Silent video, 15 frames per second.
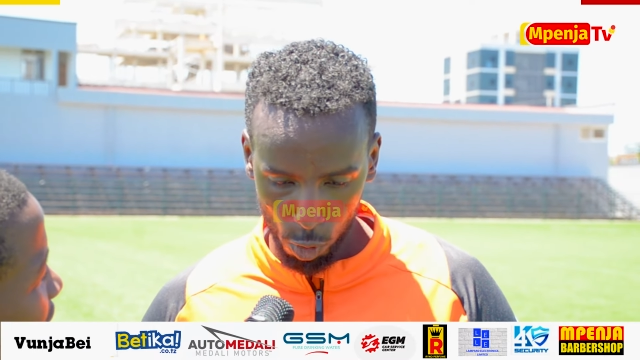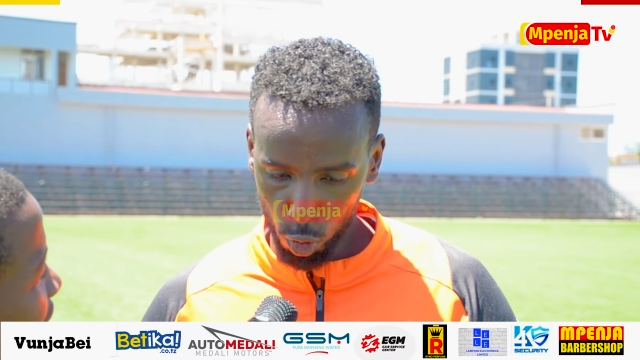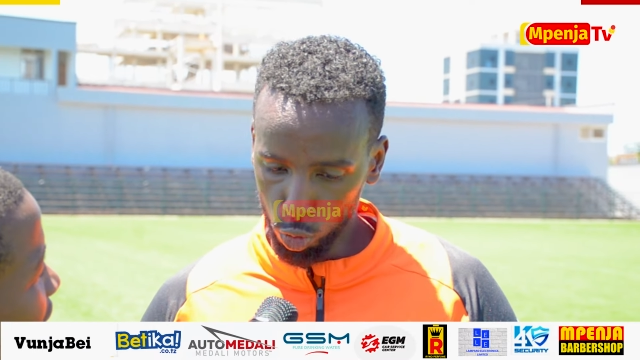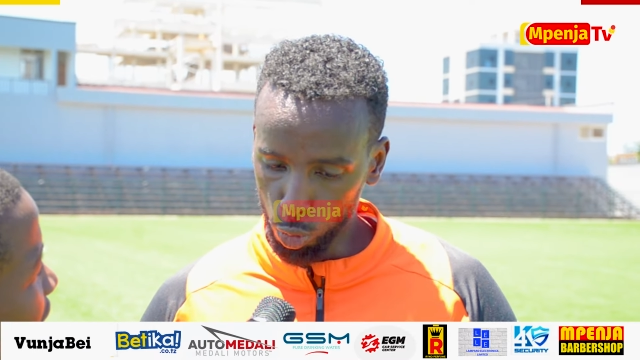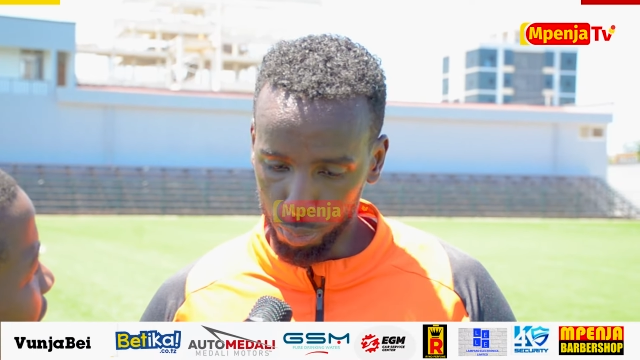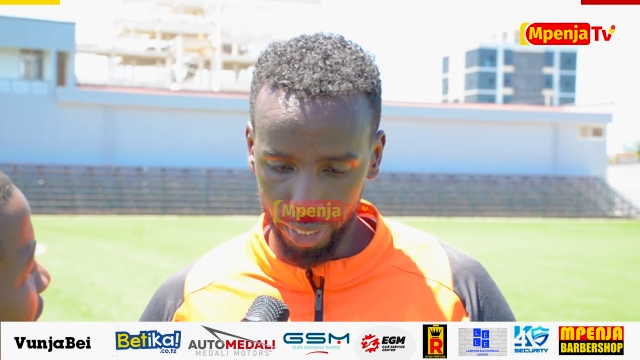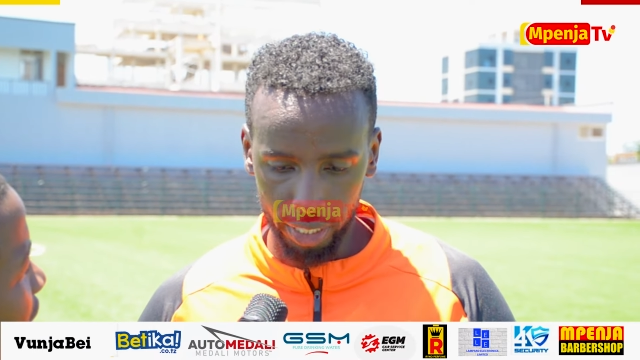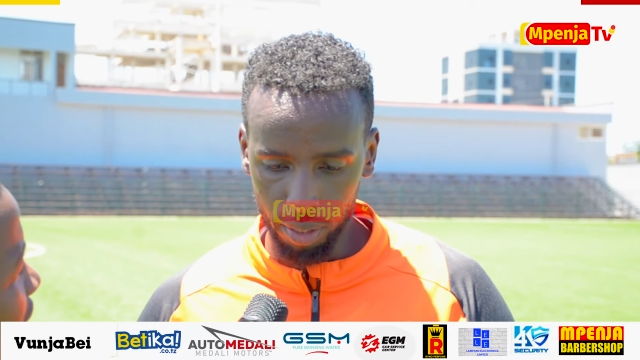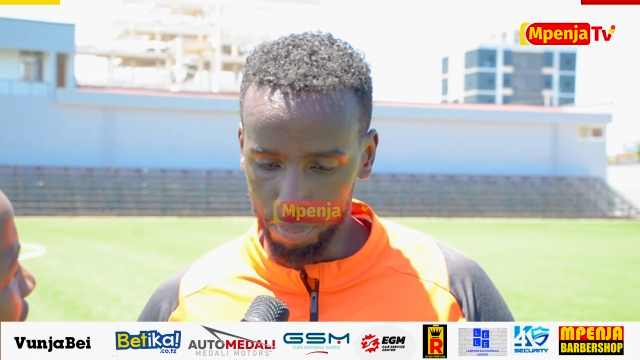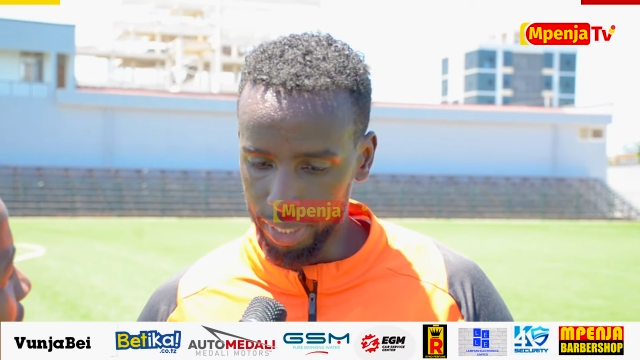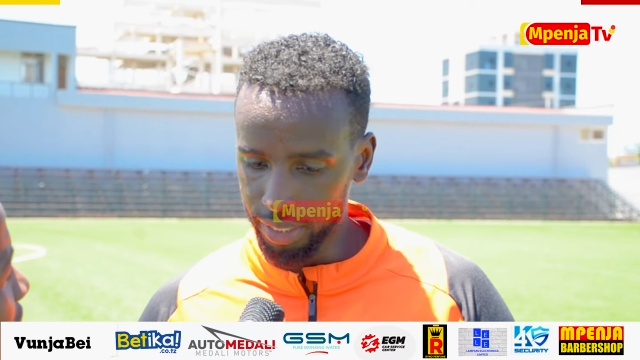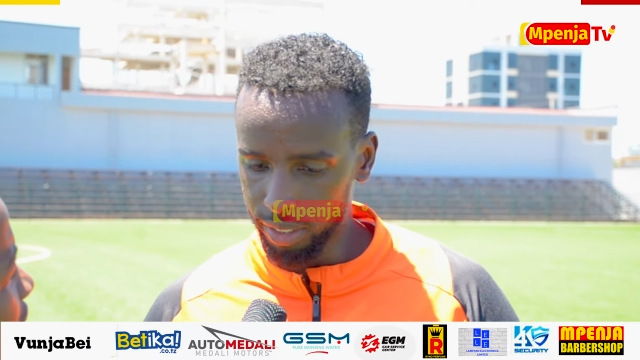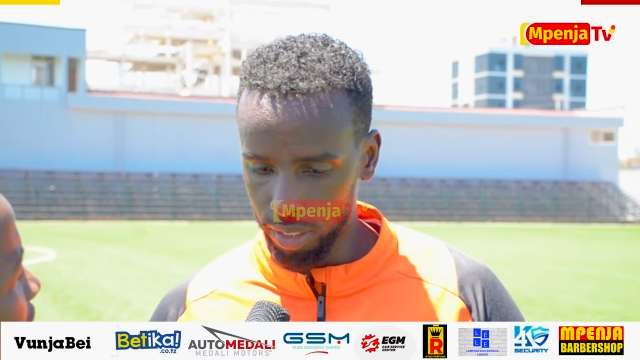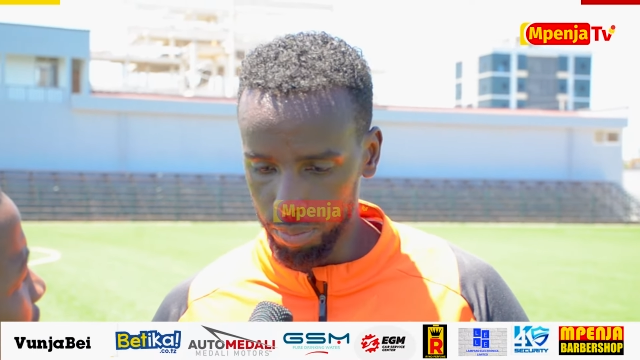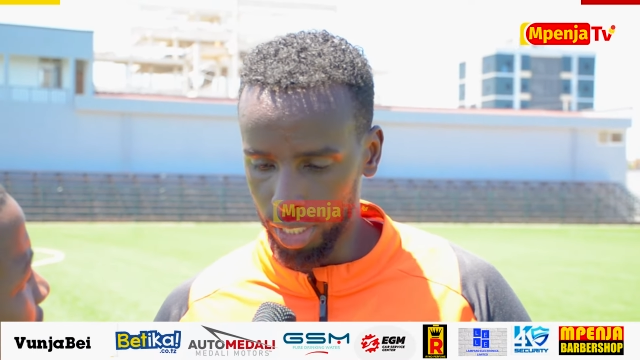To be the
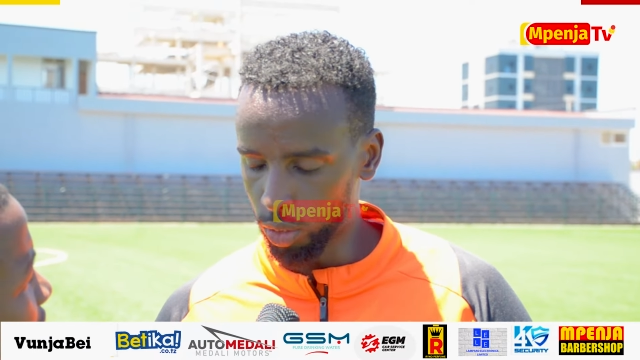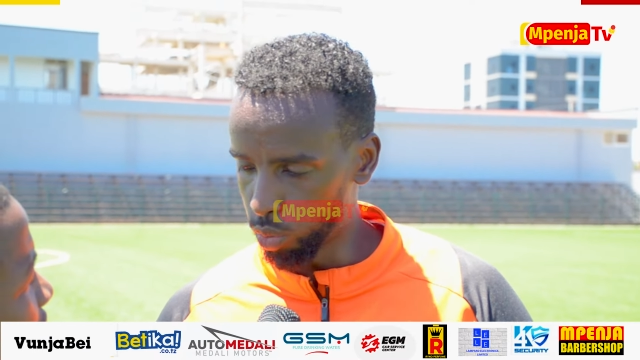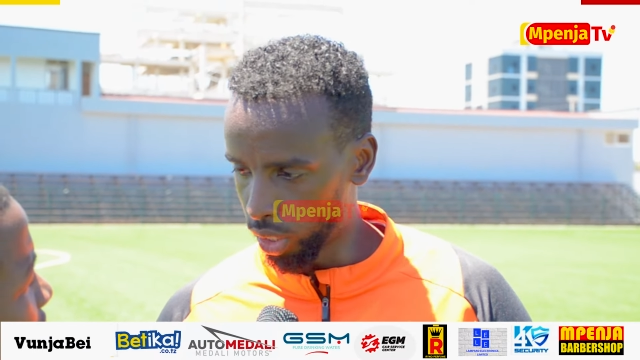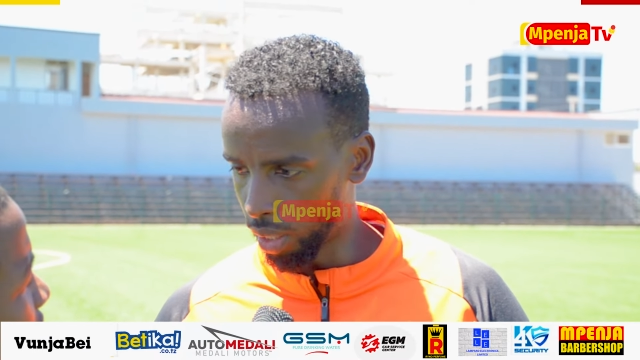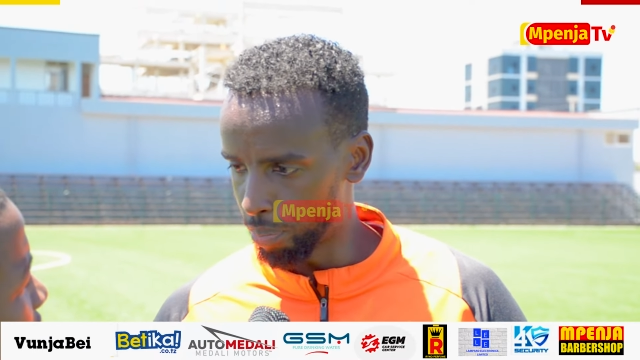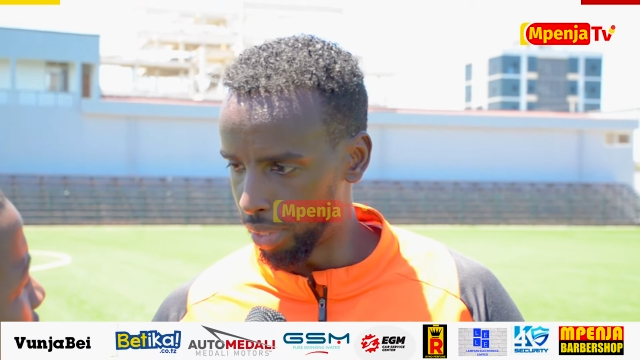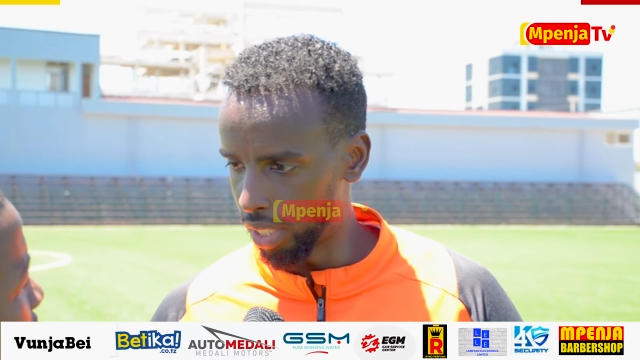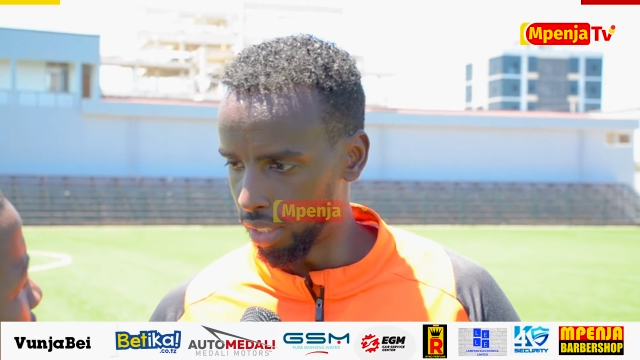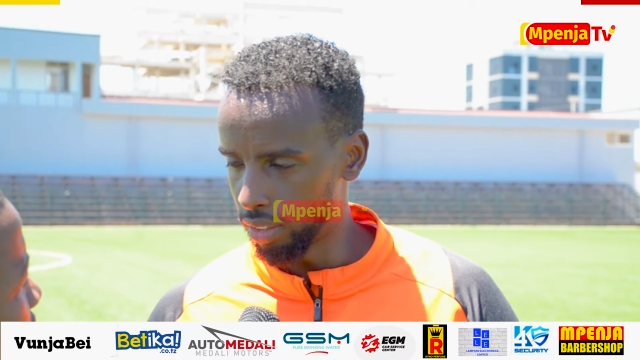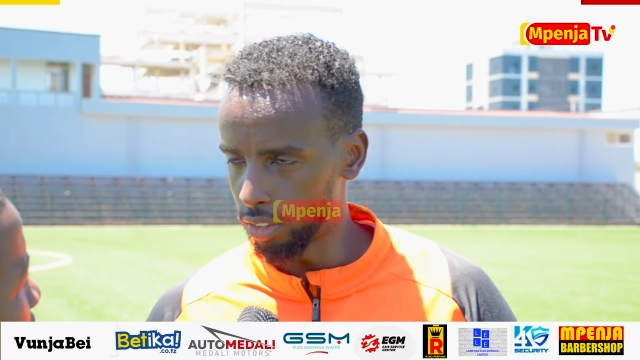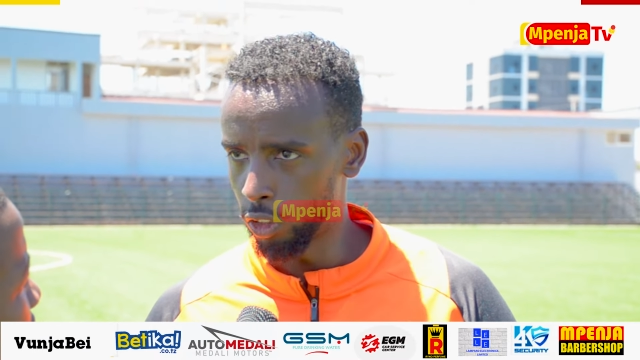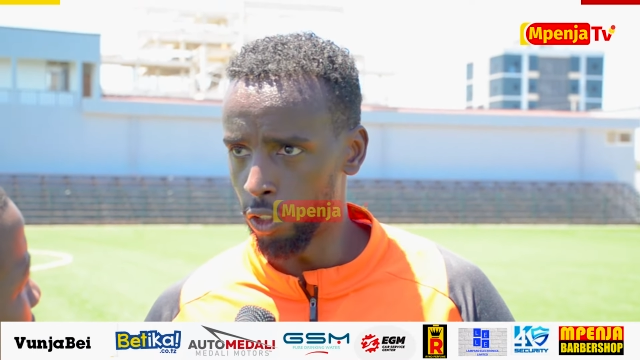best team that we can be.